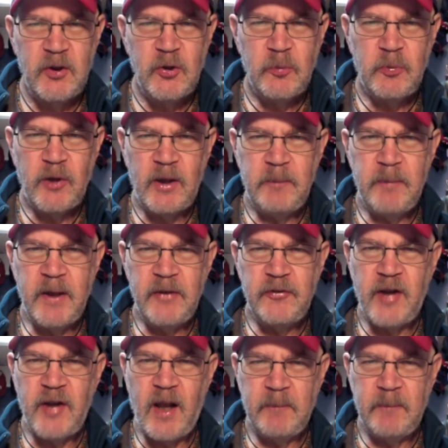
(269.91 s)
who played Ben
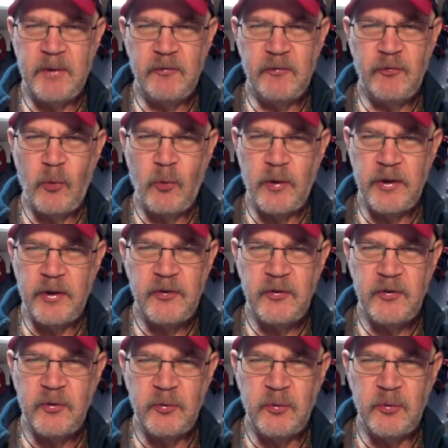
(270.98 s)
Chapman in
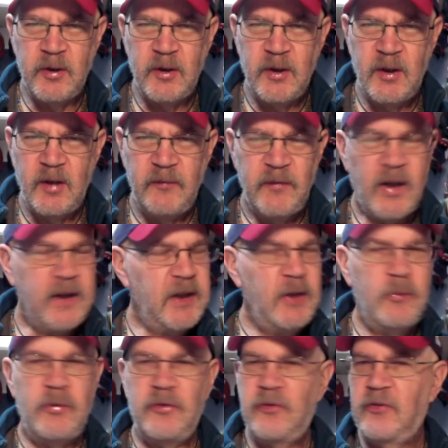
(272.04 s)
42, that he
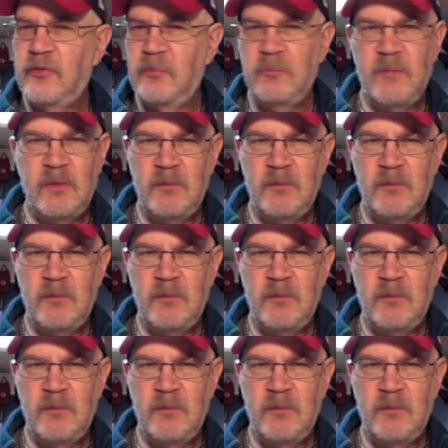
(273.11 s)
was